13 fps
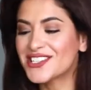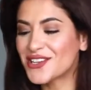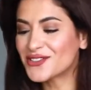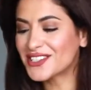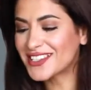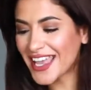
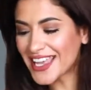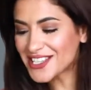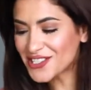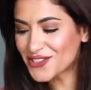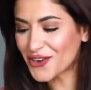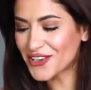So
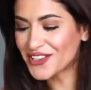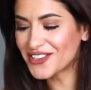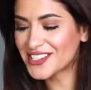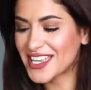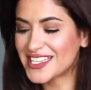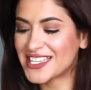today's
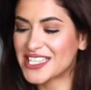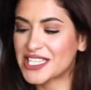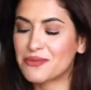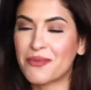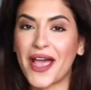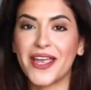tutorial is
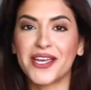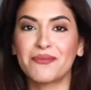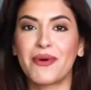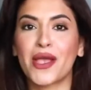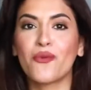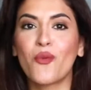
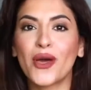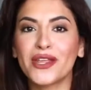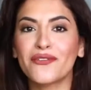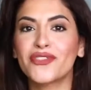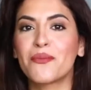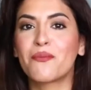inspired by
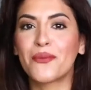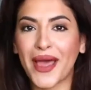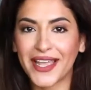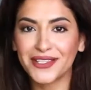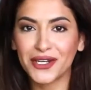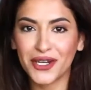one of the
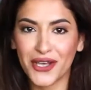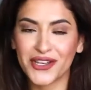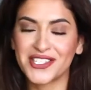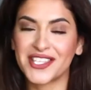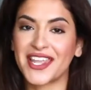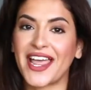bridal
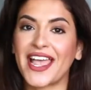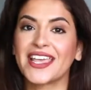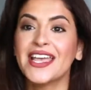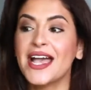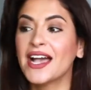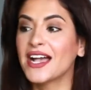looks that
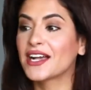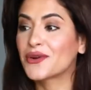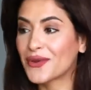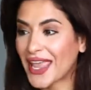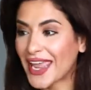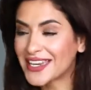I
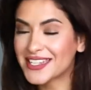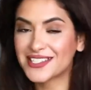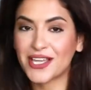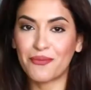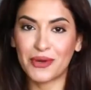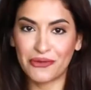
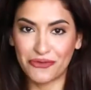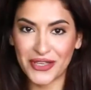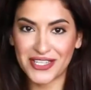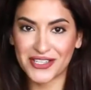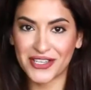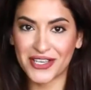created a couple of
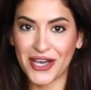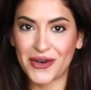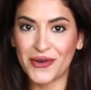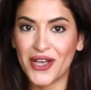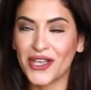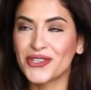weeks
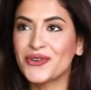ago.